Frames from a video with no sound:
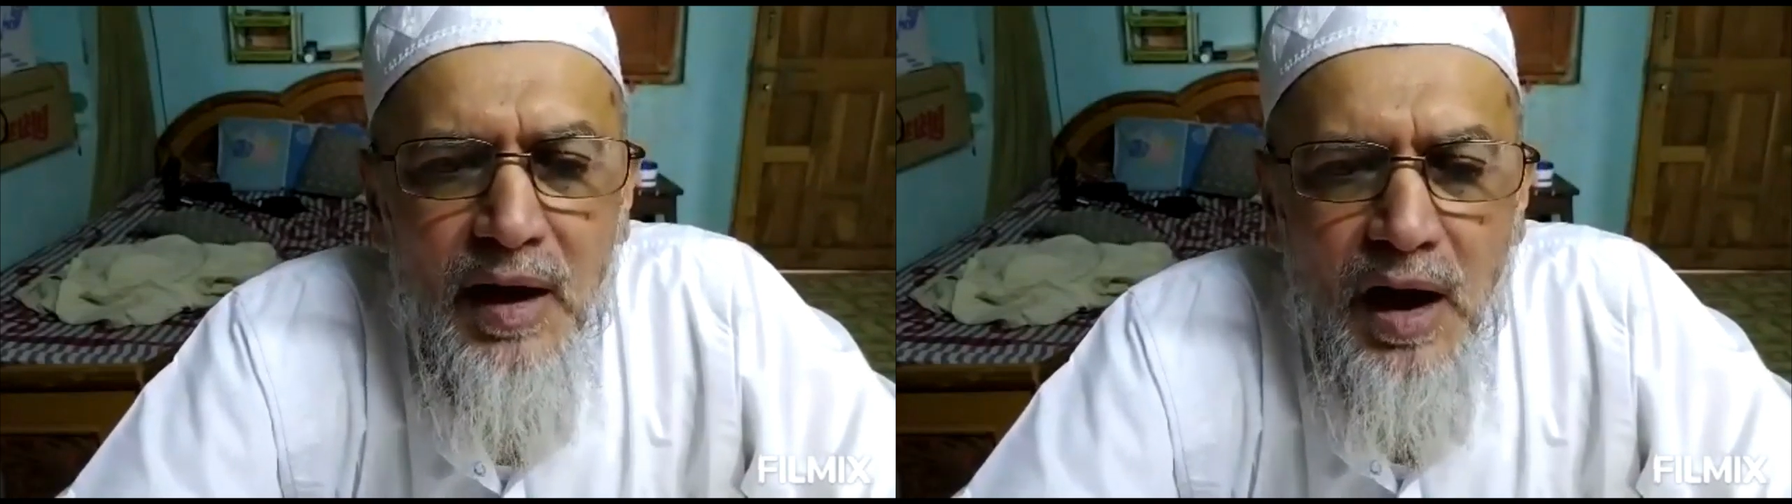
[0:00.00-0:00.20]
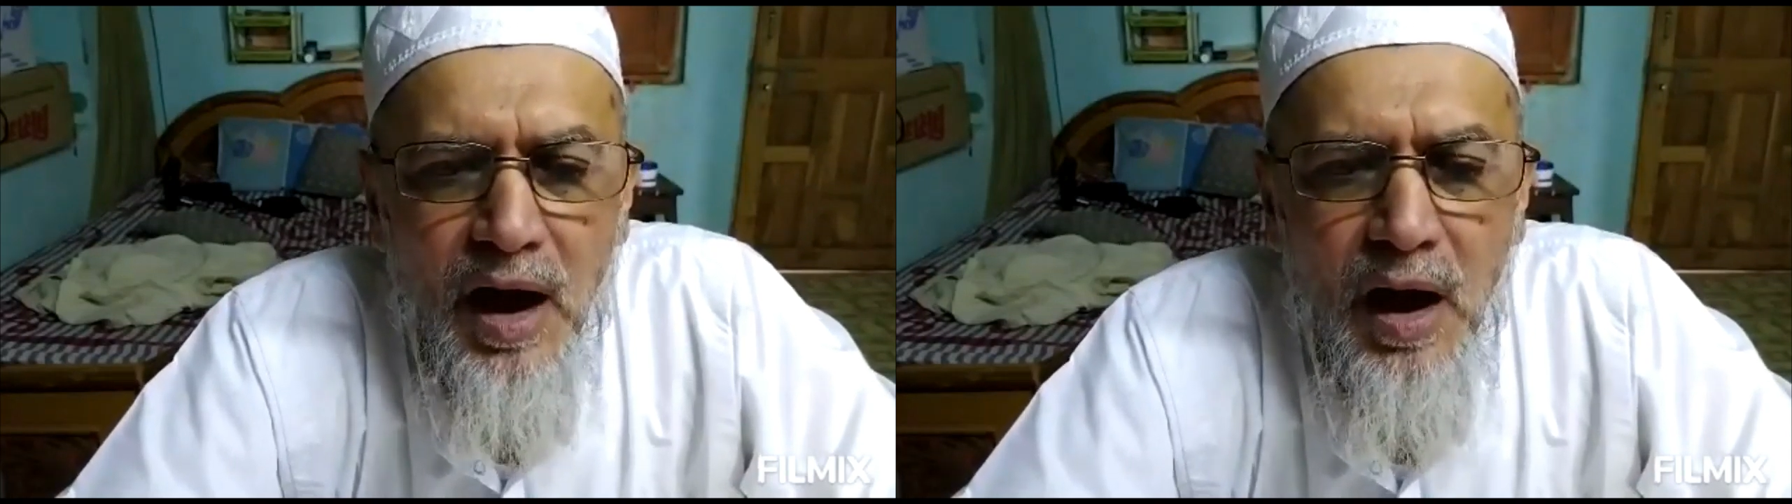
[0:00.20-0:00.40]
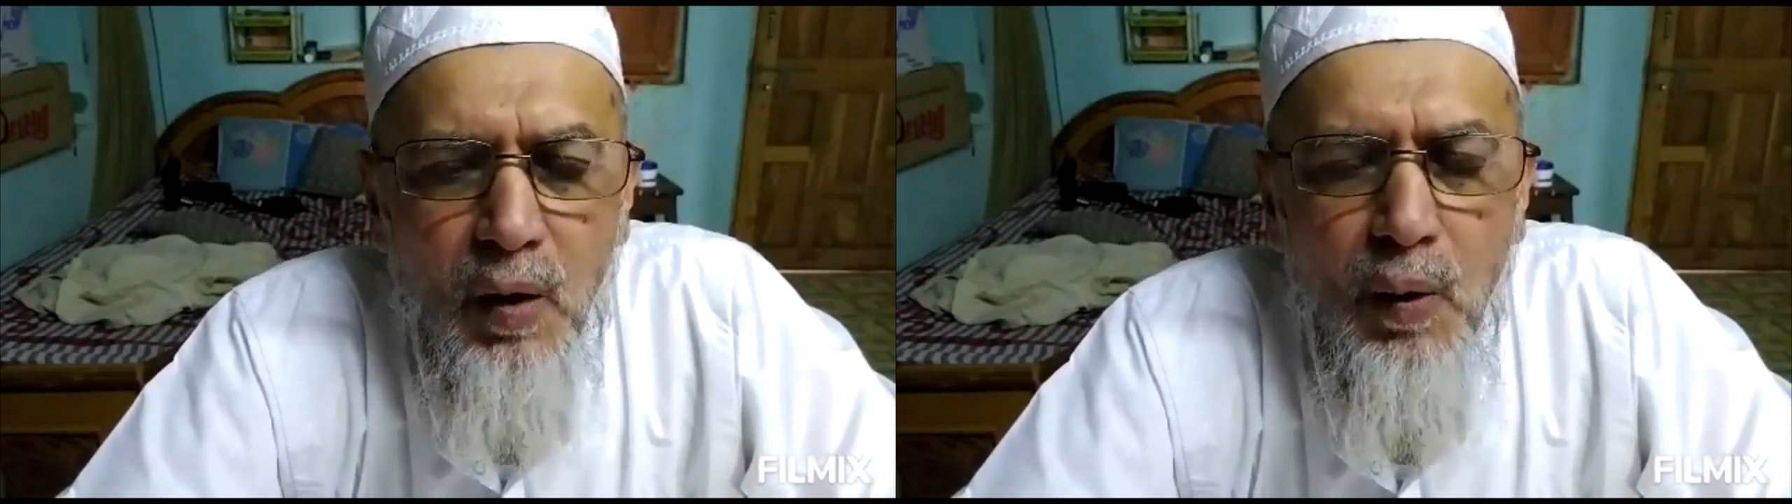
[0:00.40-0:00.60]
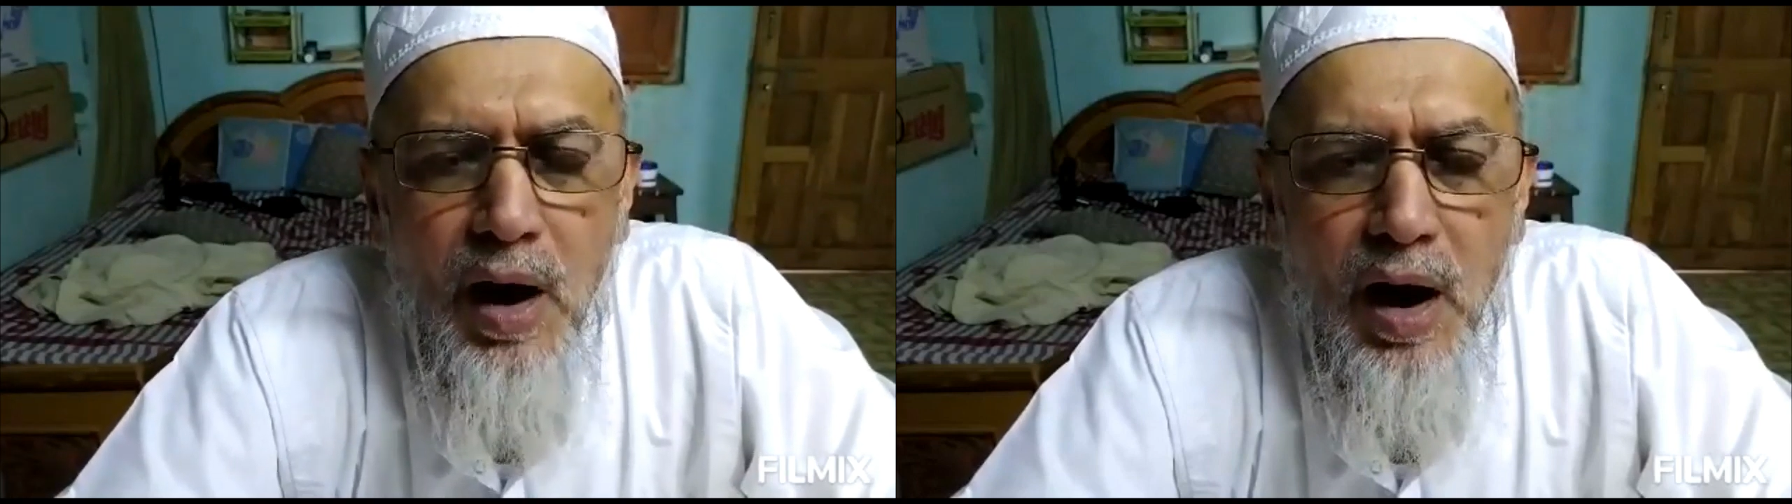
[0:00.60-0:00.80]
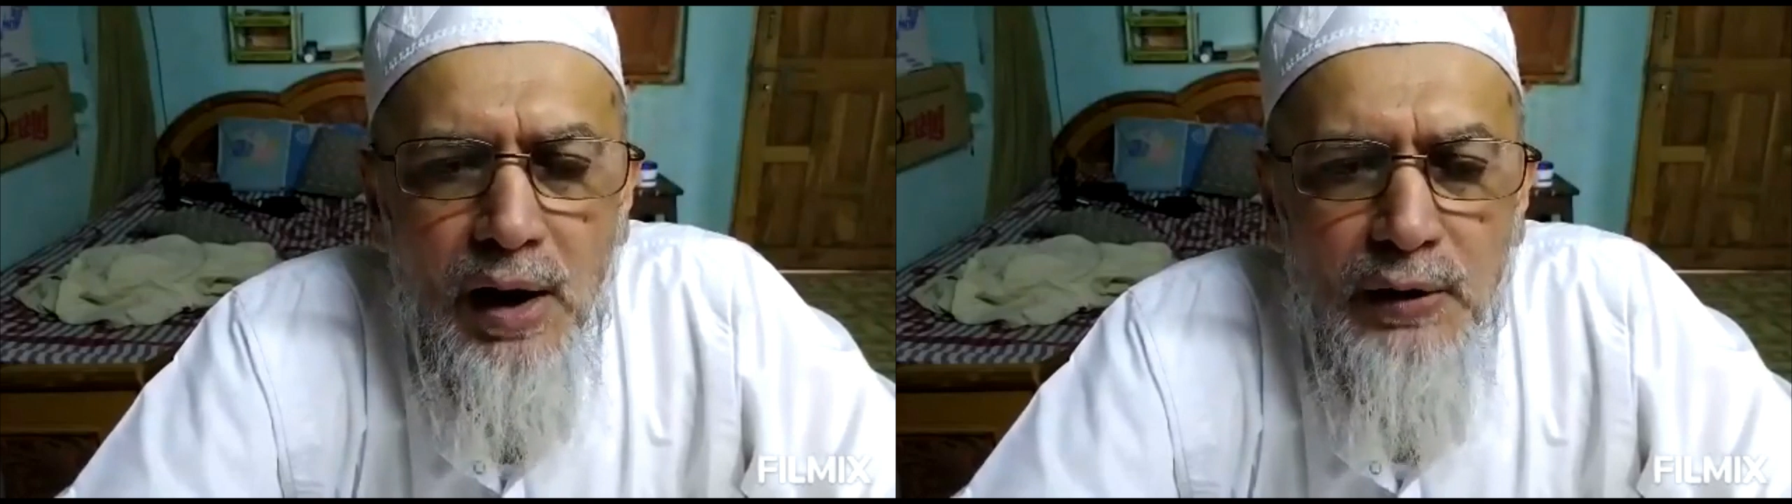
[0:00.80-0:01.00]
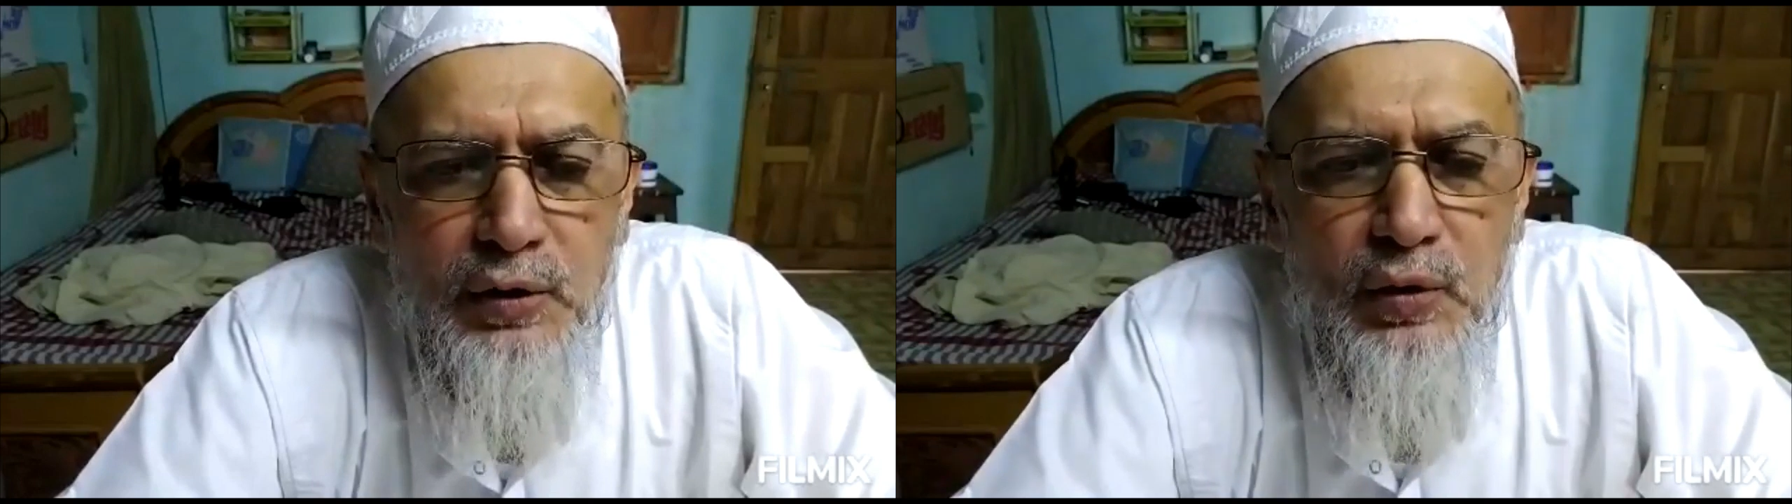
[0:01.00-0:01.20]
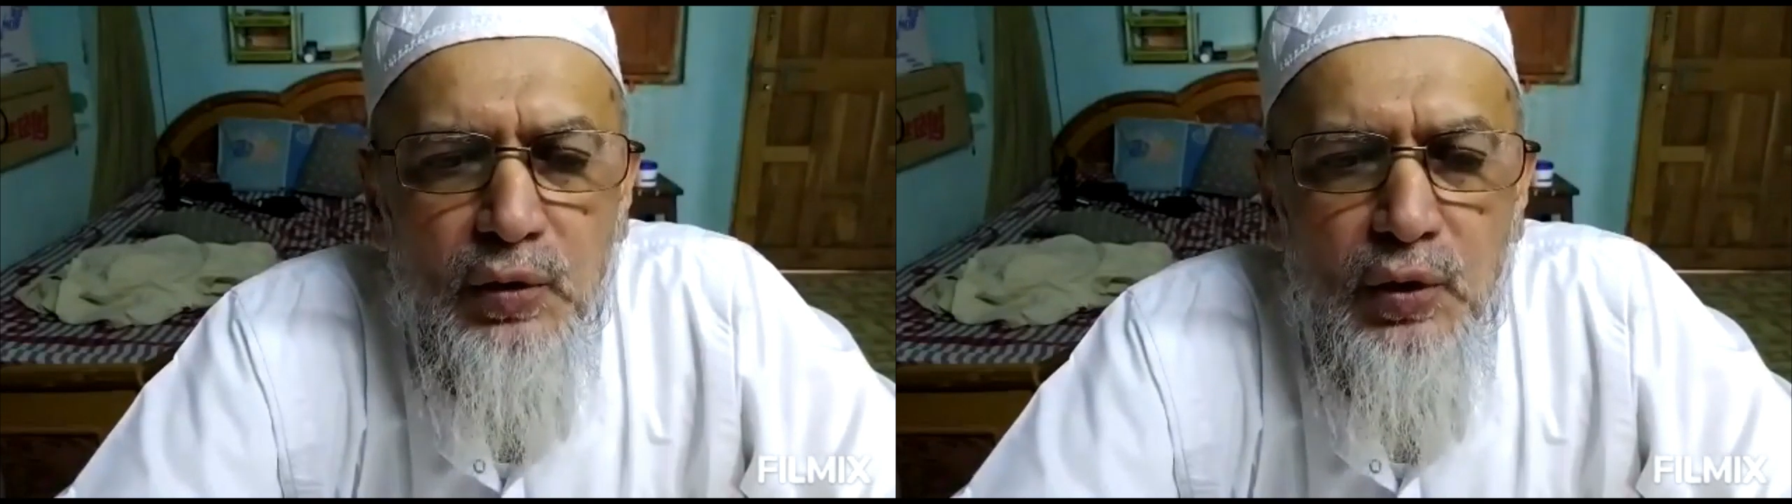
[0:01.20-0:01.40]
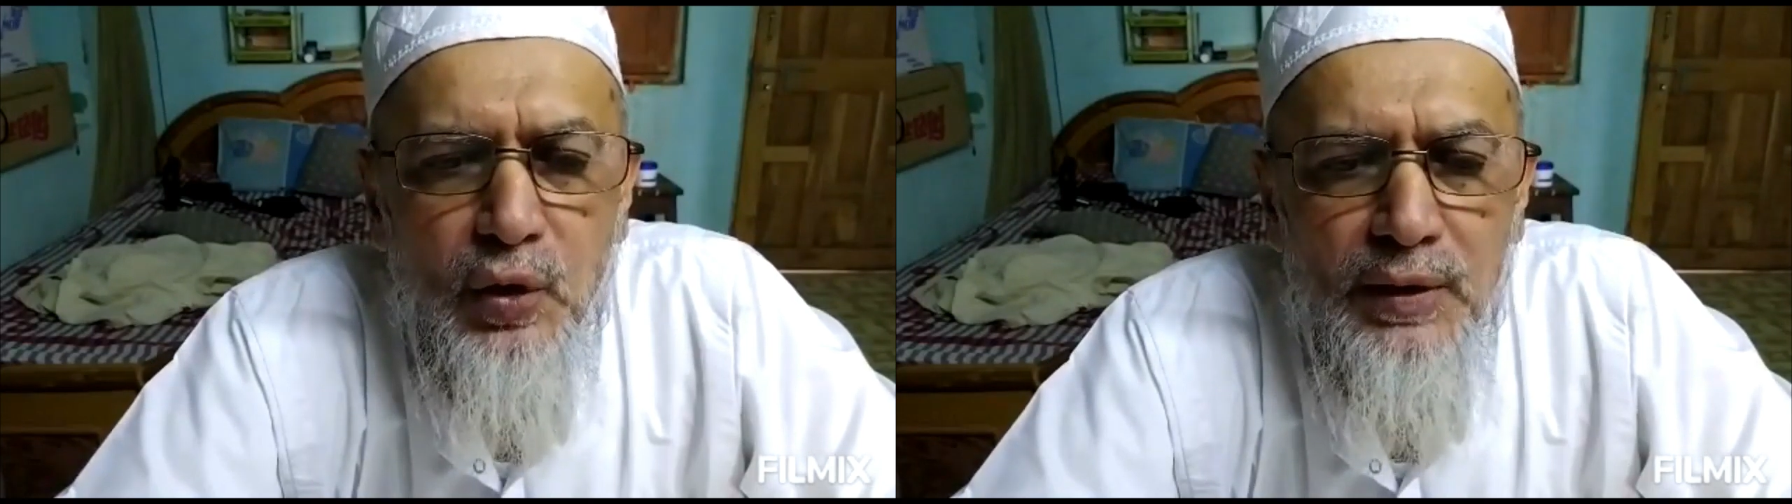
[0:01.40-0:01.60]
how are
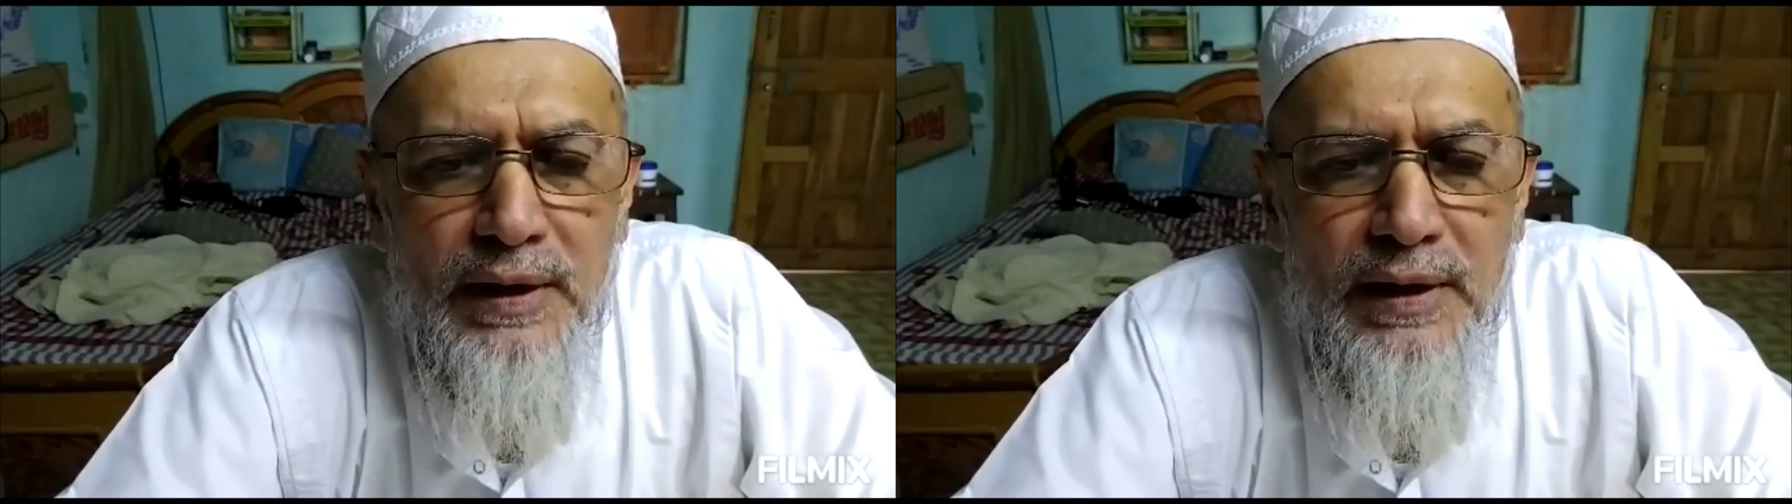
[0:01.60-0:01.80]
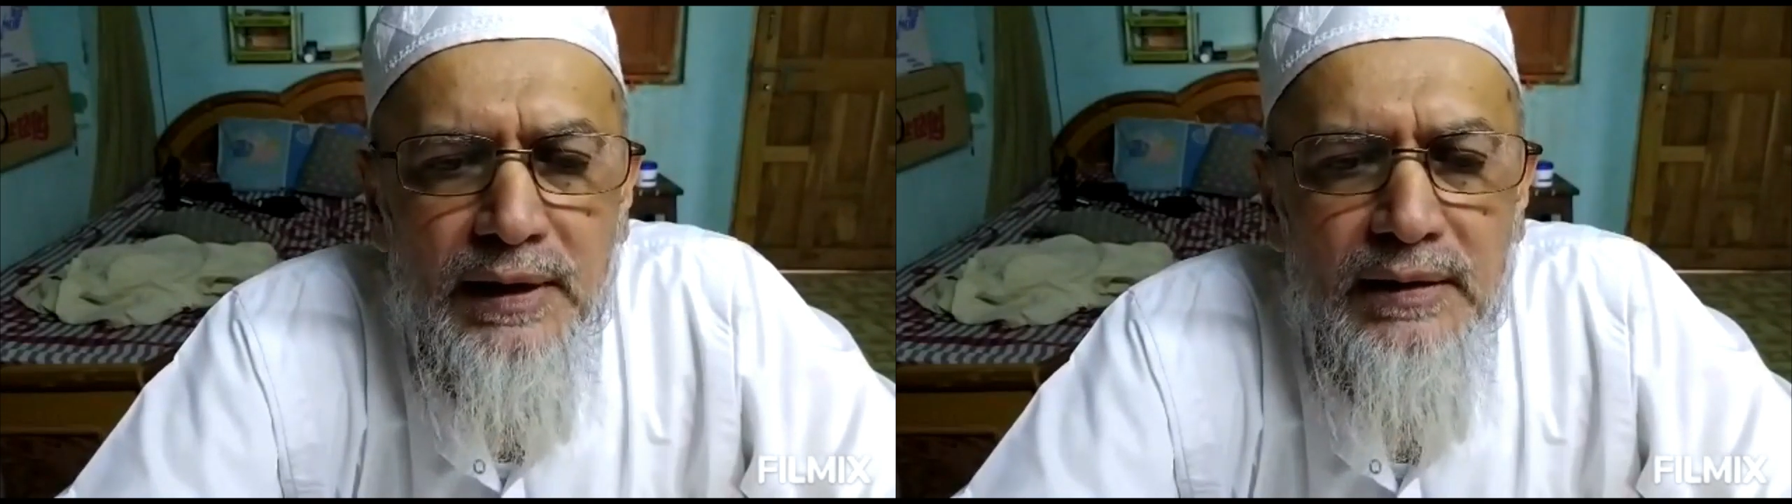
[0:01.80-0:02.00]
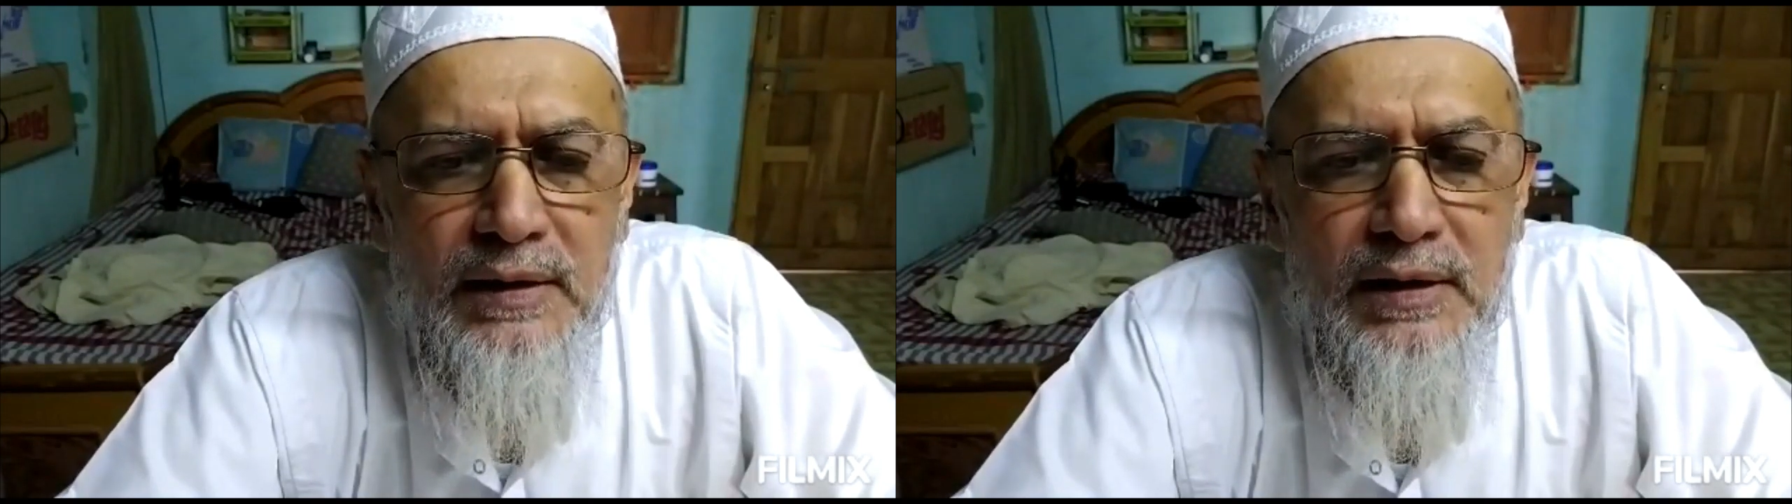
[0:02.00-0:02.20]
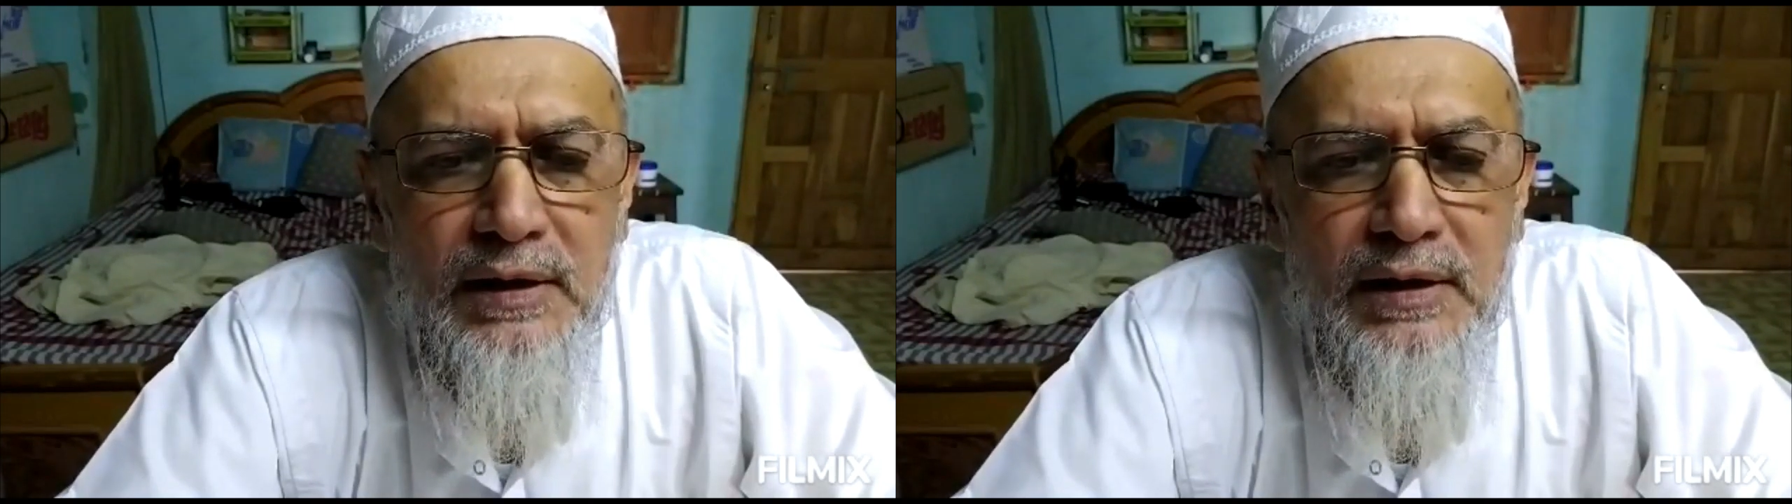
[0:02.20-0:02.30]
you going